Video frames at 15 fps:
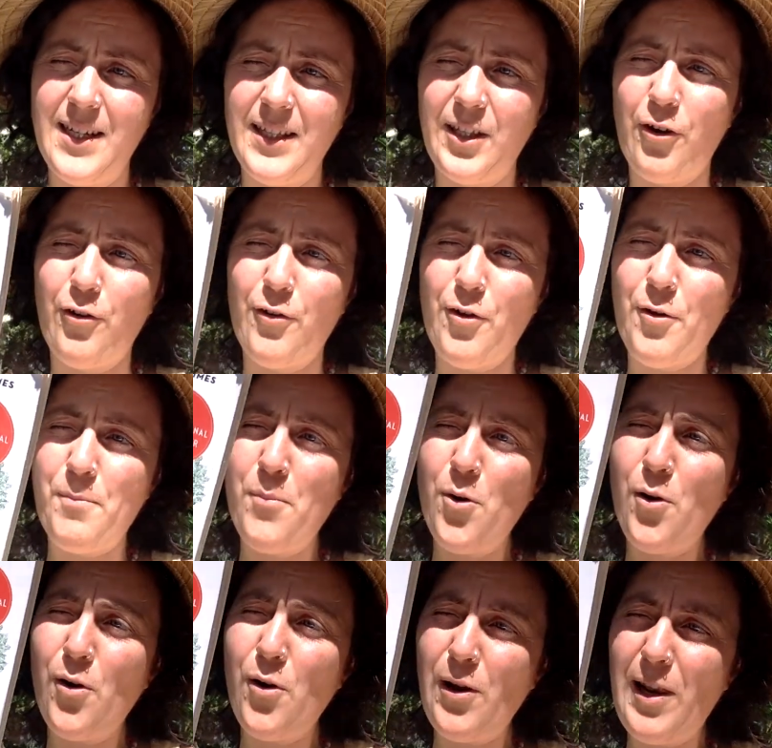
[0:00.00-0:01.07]
There are
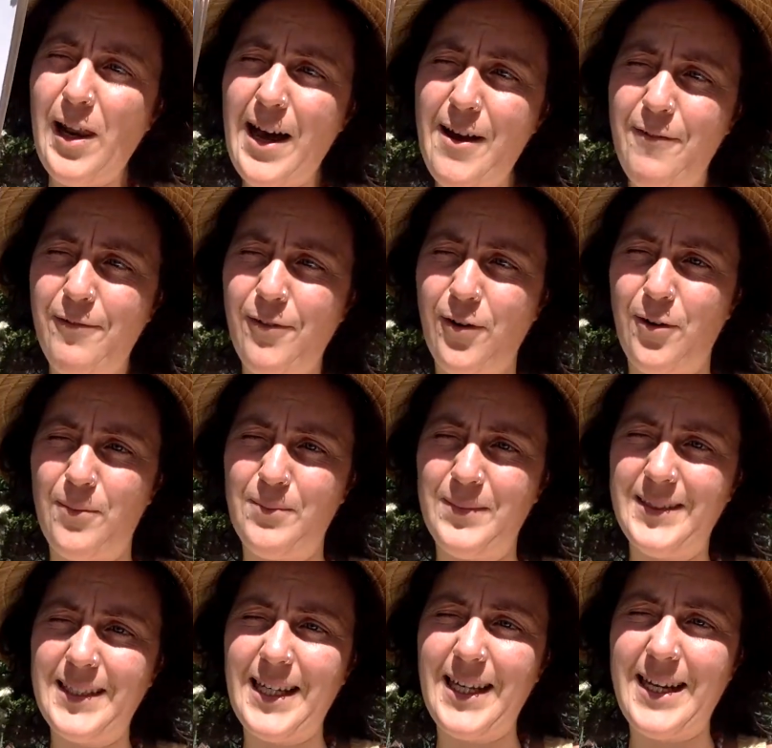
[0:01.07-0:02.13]
more life
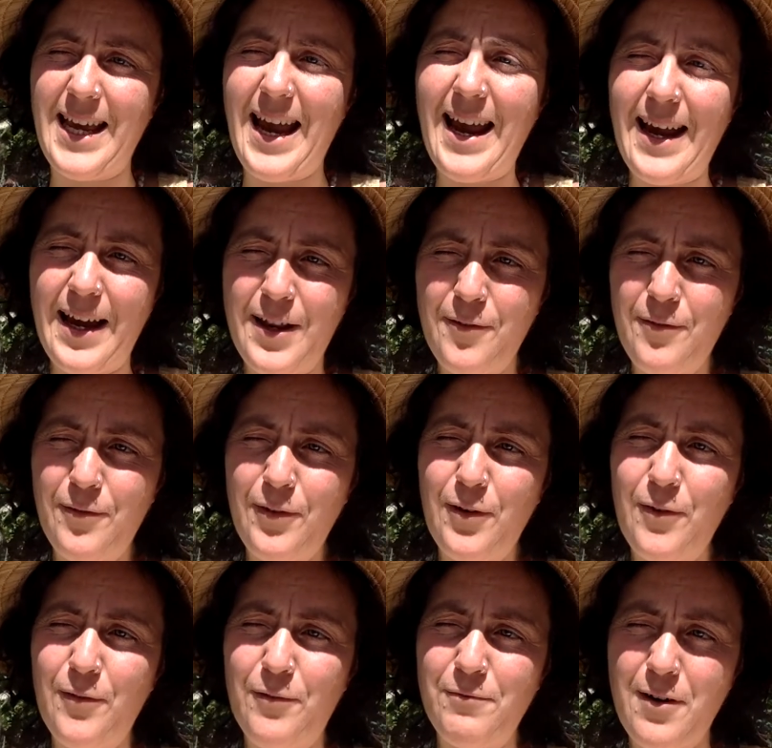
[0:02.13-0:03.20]
forms in a
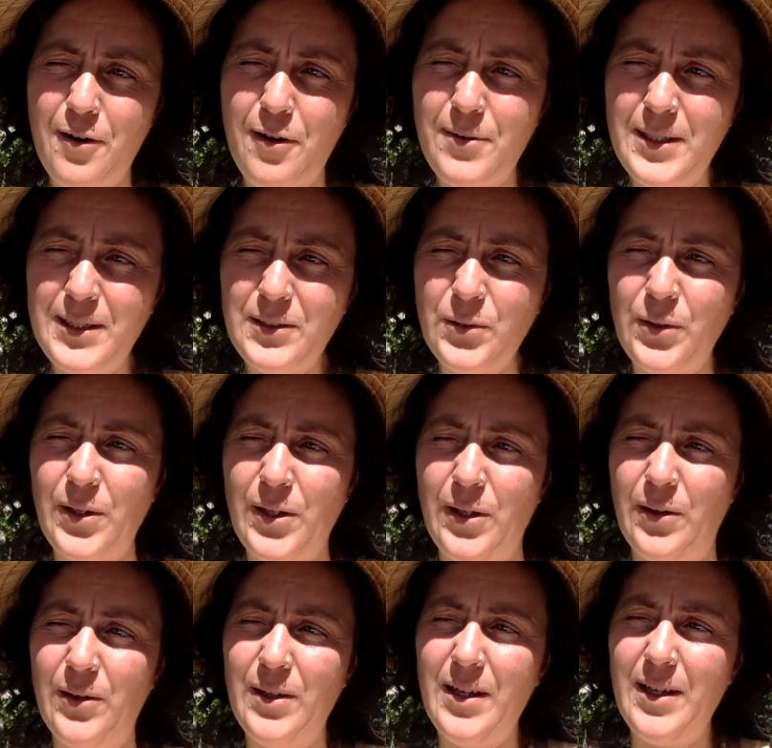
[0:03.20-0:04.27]
handful of forest
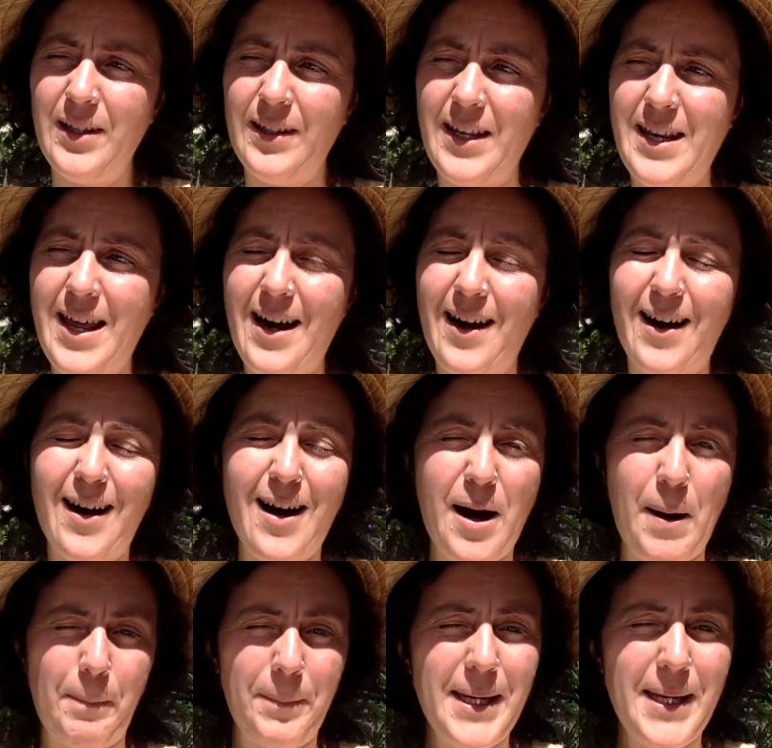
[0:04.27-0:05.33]
soil than there
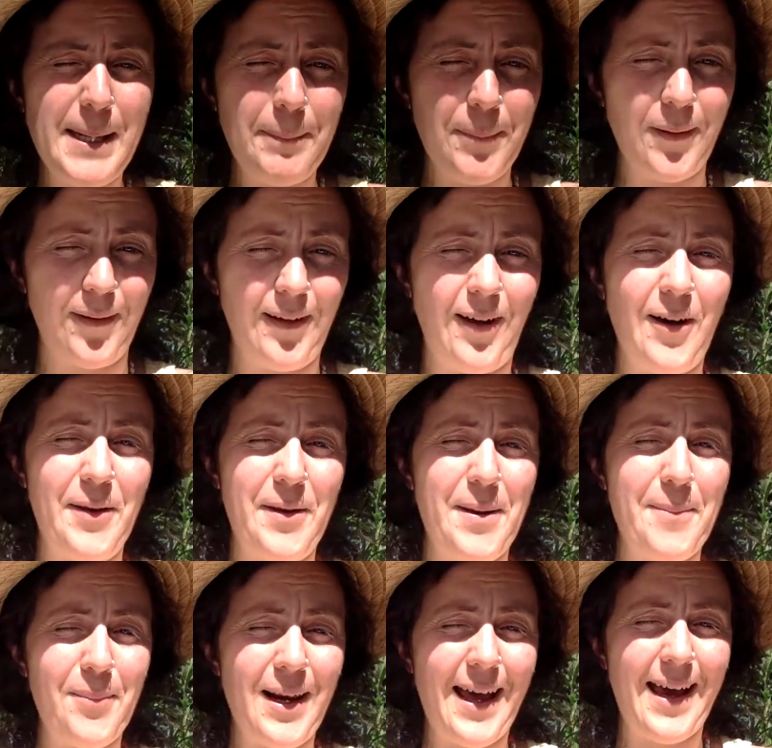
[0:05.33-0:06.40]
are people on the
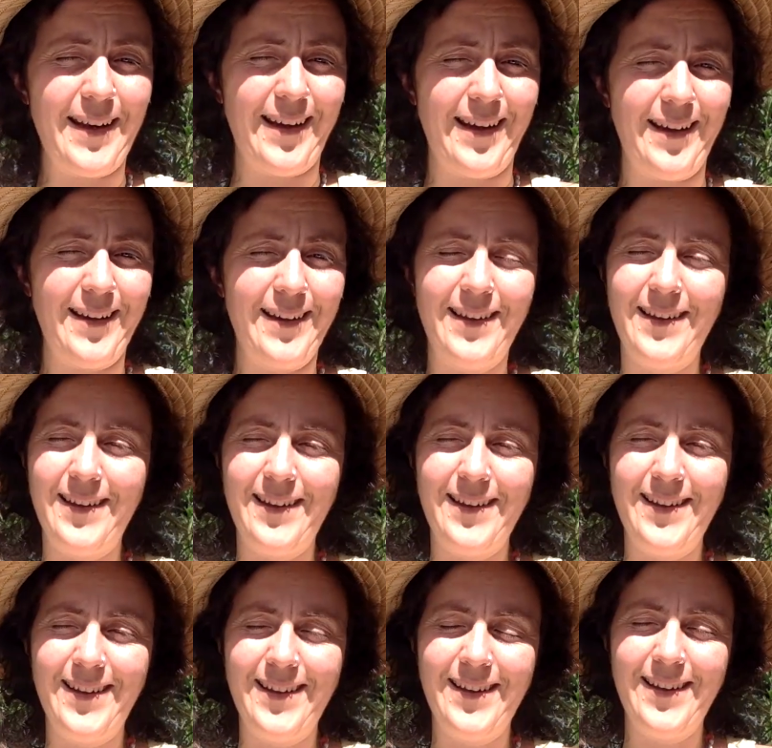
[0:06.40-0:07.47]
planet.
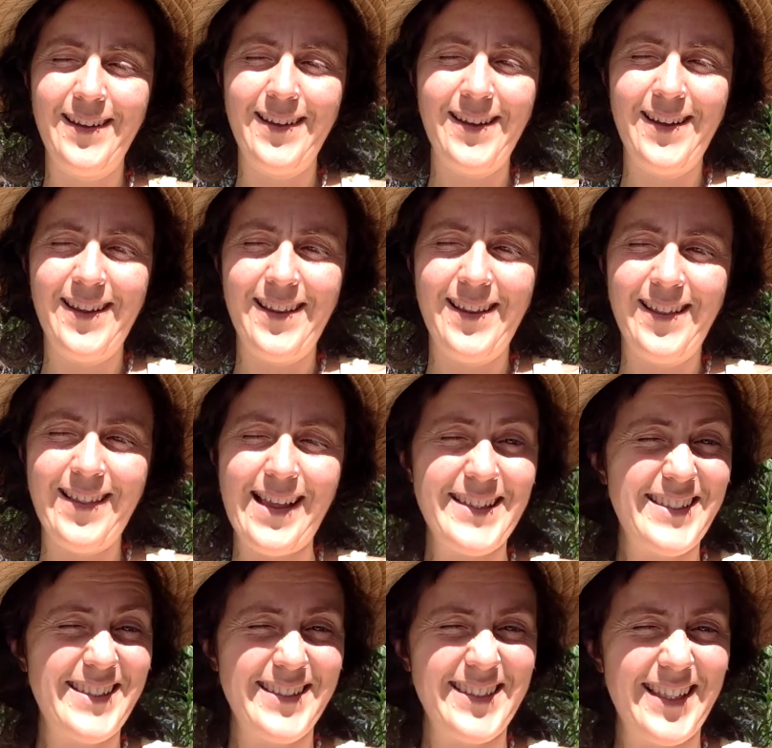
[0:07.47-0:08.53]
That's
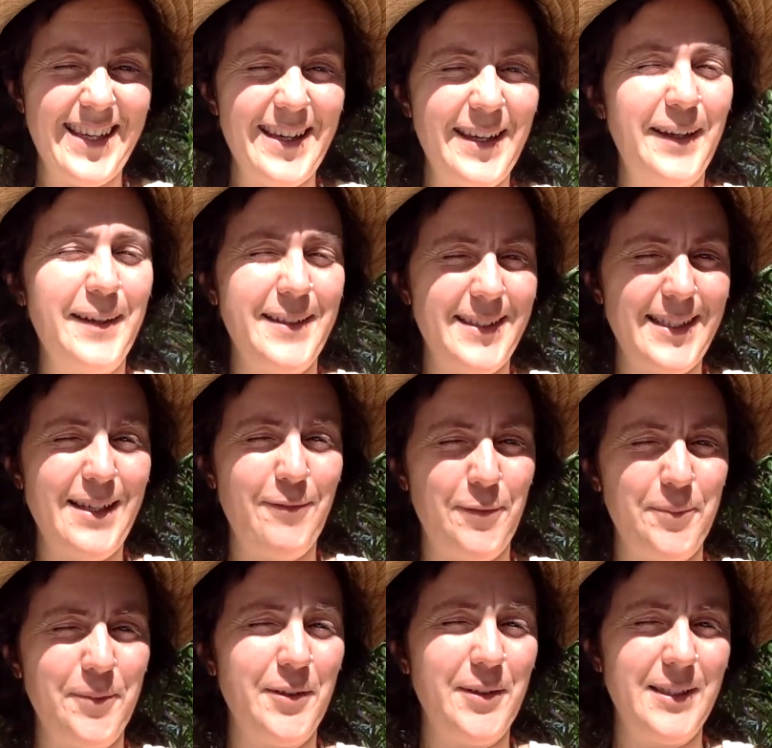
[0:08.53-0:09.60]
just
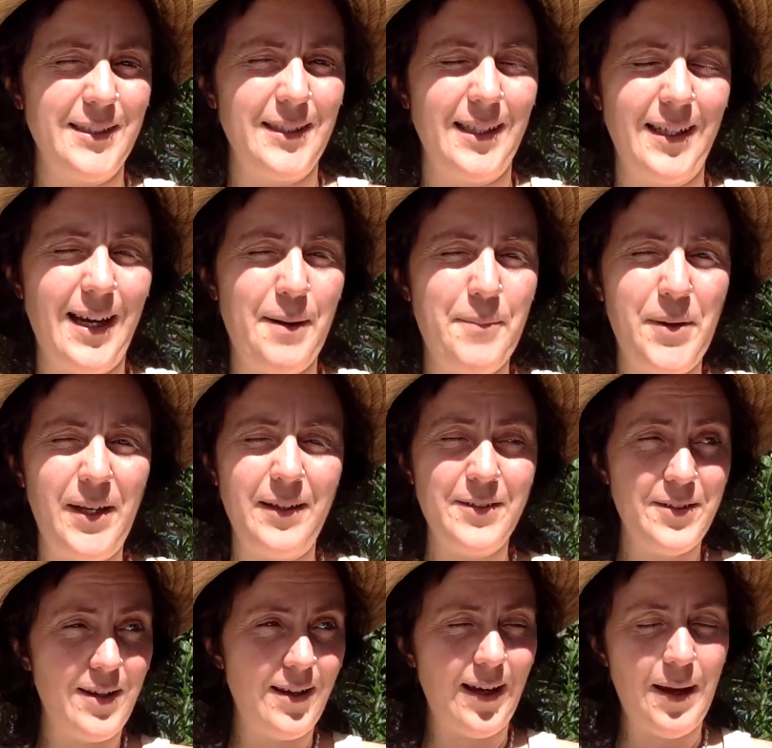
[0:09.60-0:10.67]
inconceivable, isn't it? I mean,
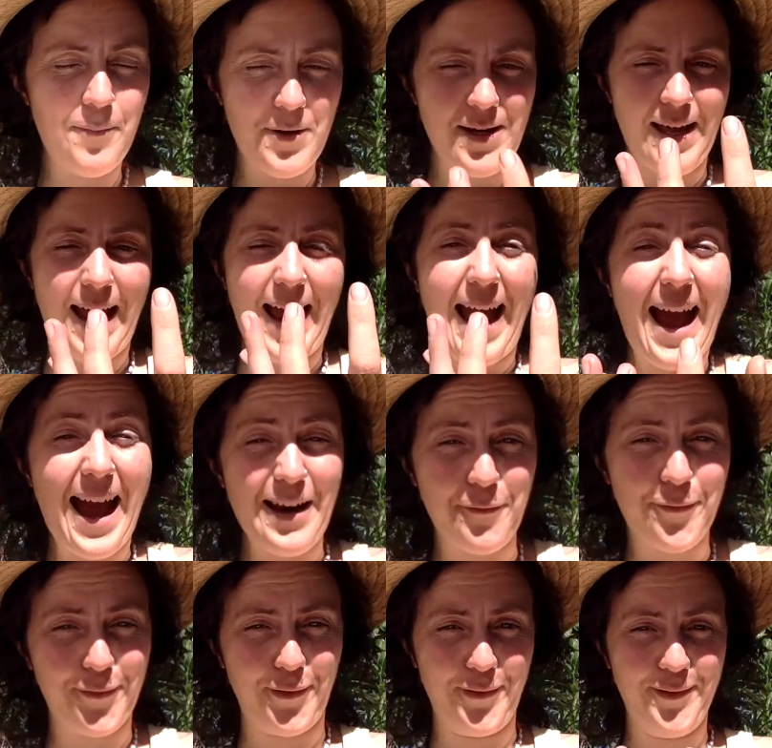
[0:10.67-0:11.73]
a
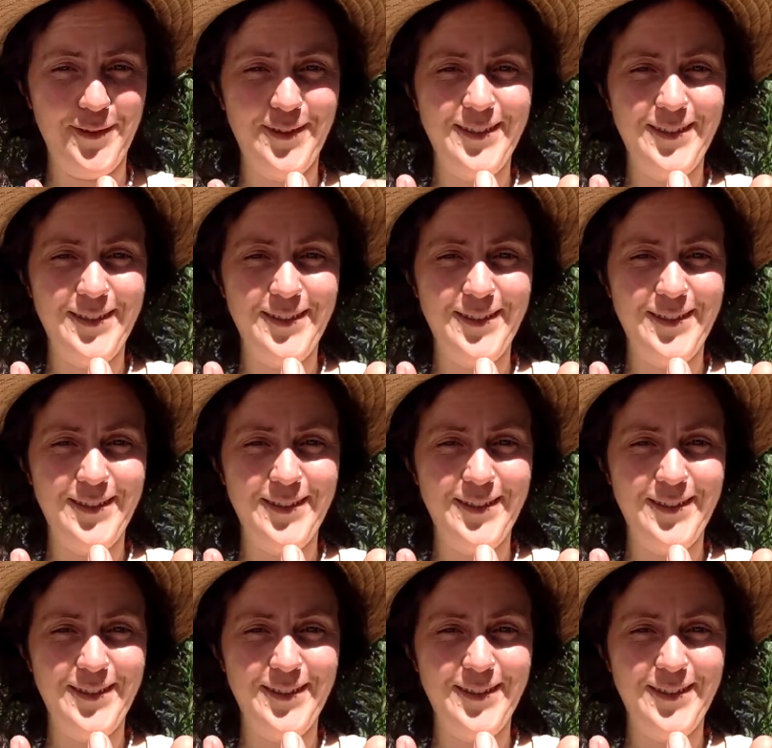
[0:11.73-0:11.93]
handful.